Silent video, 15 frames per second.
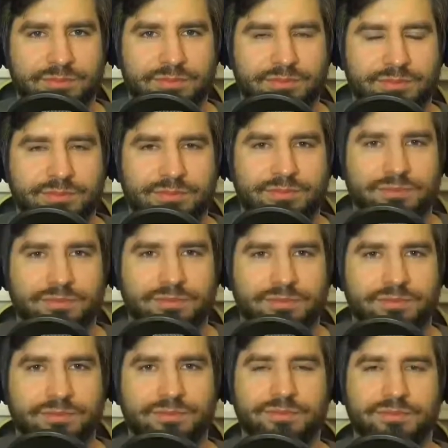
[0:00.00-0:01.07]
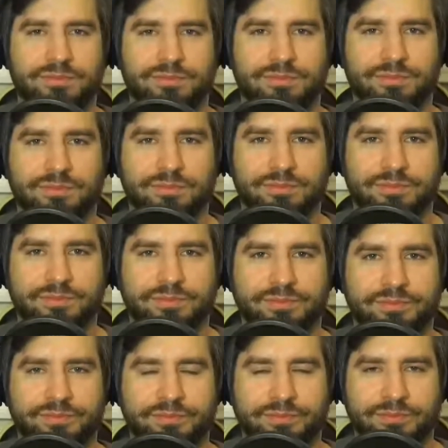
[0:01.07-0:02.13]

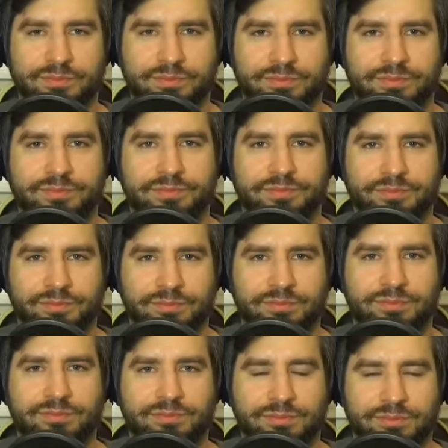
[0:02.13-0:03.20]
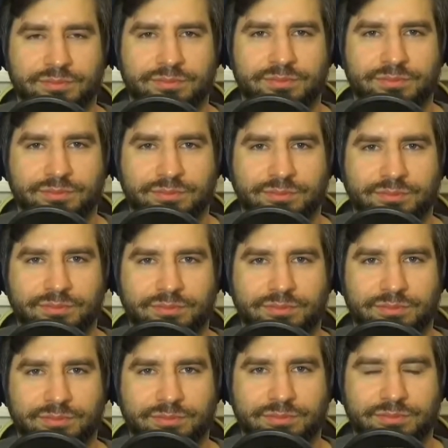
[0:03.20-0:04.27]

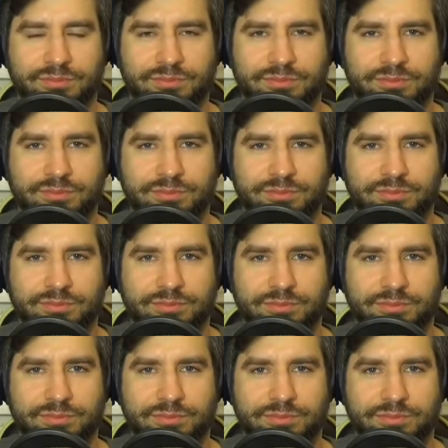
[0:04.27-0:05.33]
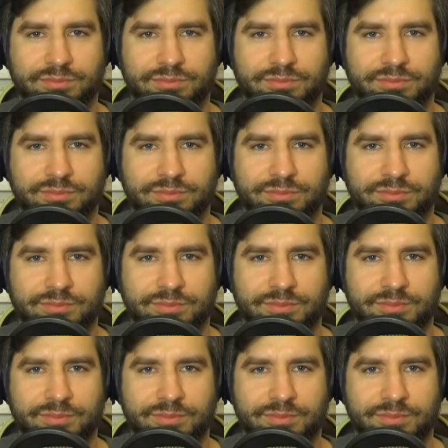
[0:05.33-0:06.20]
(silent)